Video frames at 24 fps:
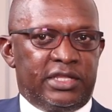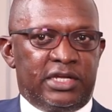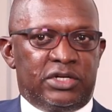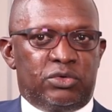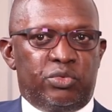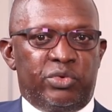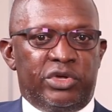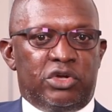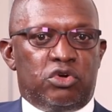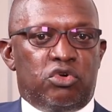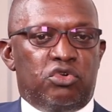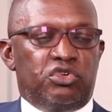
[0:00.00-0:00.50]

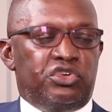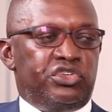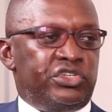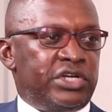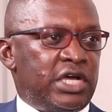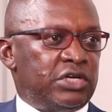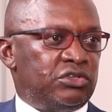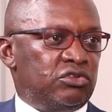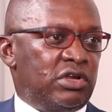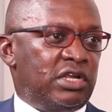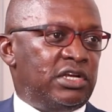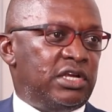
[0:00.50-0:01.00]
that we
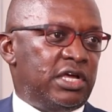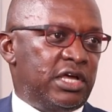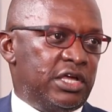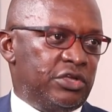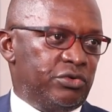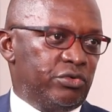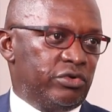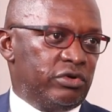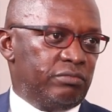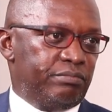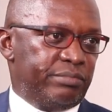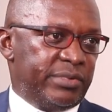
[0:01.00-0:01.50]
contract on an
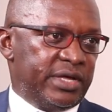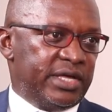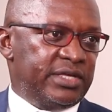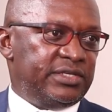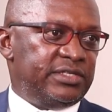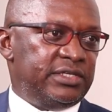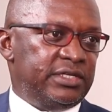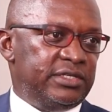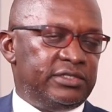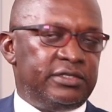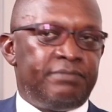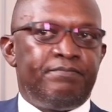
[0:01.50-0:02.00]
annual
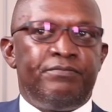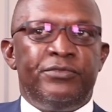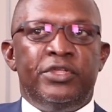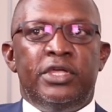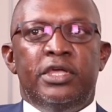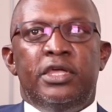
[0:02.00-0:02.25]
basis.